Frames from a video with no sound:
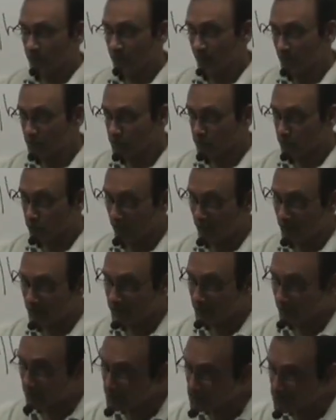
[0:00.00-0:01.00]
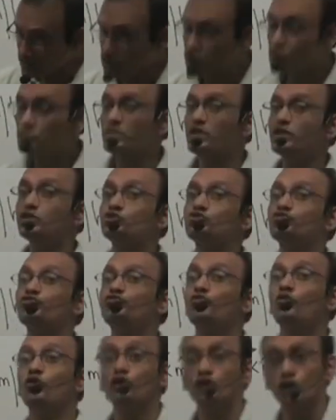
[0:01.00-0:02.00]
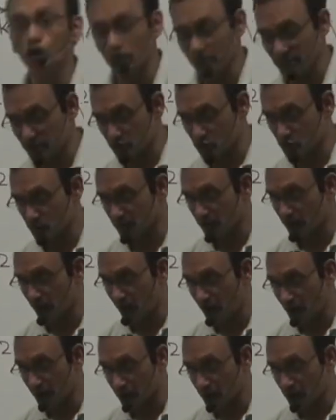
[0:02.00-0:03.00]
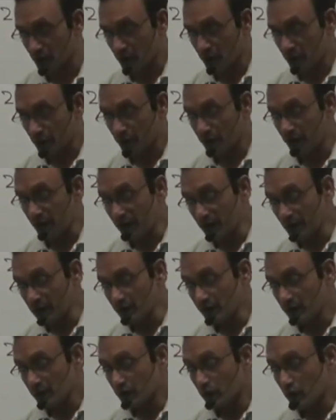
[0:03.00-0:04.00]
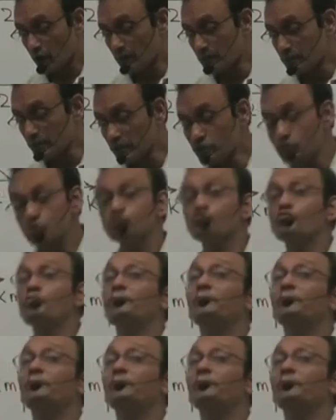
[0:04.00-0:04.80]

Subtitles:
that when he doubles his speed to 4 kilometers per hour, rain appears to